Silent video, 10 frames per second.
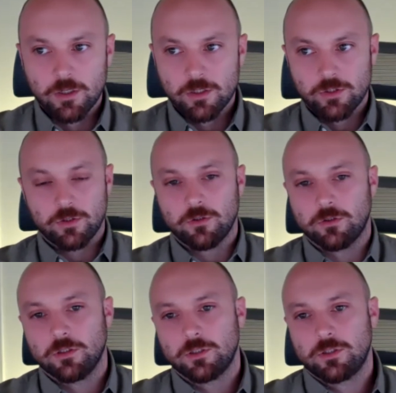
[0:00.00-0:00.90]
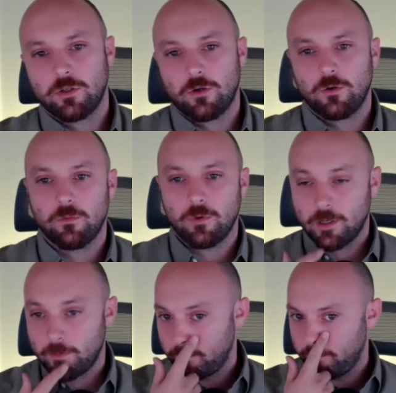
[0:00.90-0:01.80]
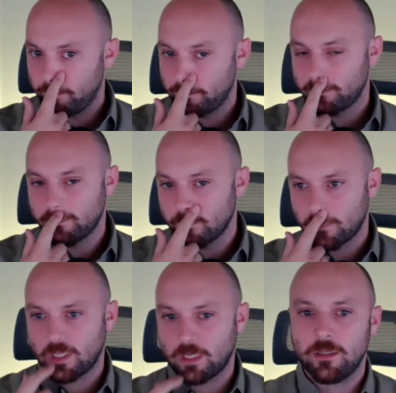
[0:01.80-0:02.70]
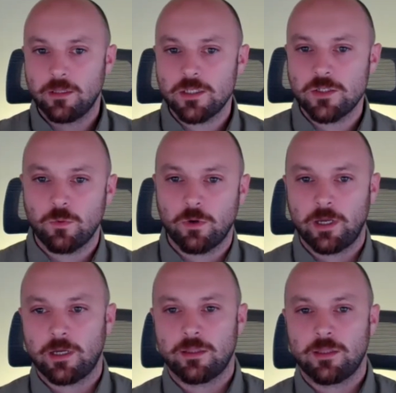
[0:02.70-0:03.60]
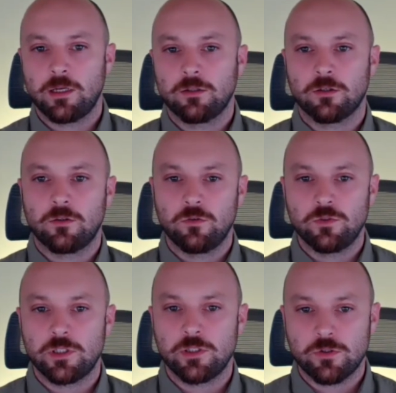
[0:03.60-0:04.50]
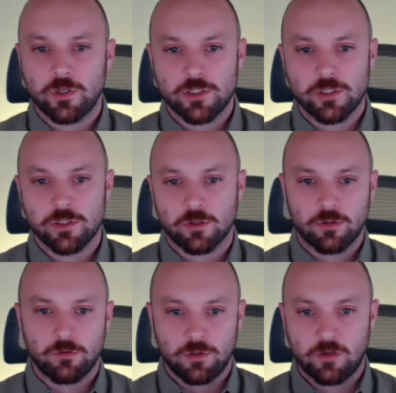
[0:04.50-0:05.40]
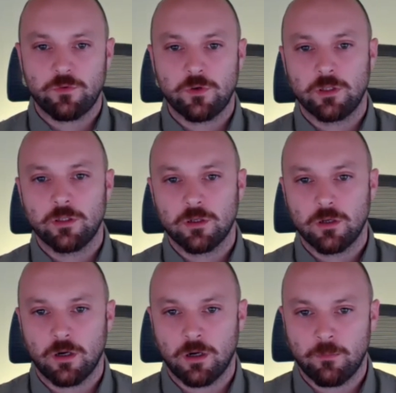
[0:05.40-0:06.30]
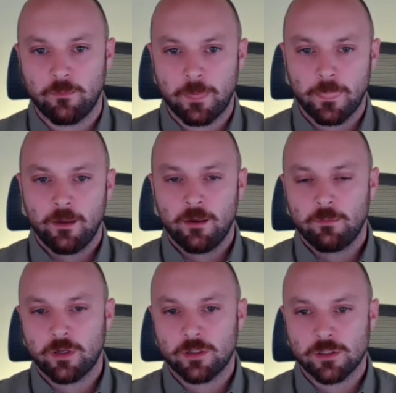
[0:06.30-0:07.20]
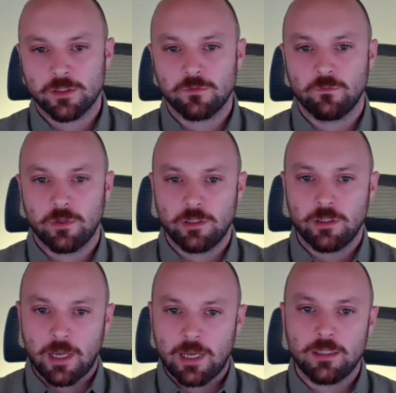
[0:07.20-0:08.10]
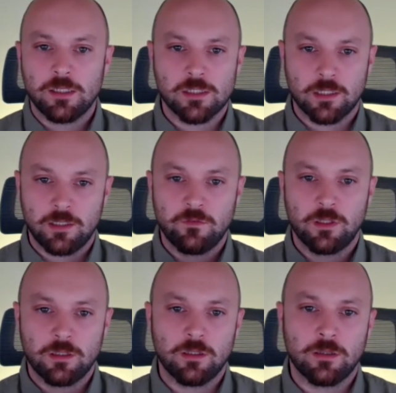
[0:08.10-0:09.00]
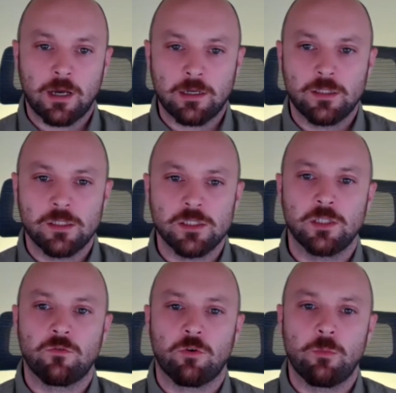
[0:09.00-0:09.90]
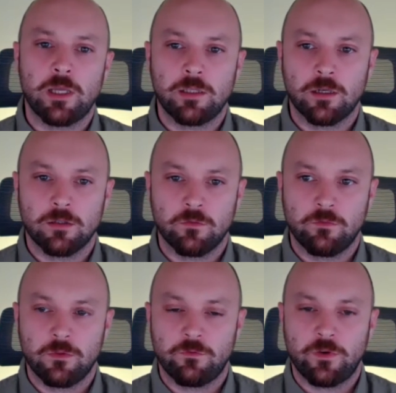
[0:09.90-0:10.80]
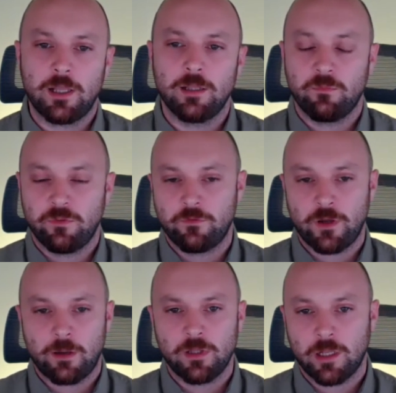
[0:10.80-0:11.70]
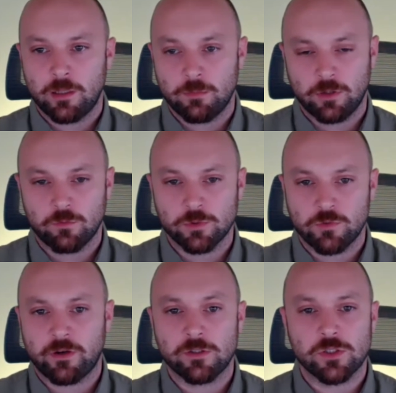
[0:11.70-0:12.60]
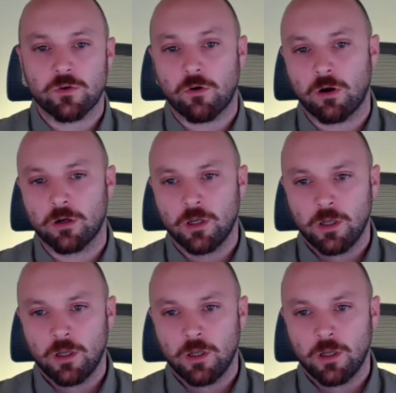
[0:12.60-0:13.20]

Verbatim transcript: Sure. So, um, in this way, I think the two situations are different um, because in the eighties and even in the nineties in Romania, the, the, fam- the family element was very strong.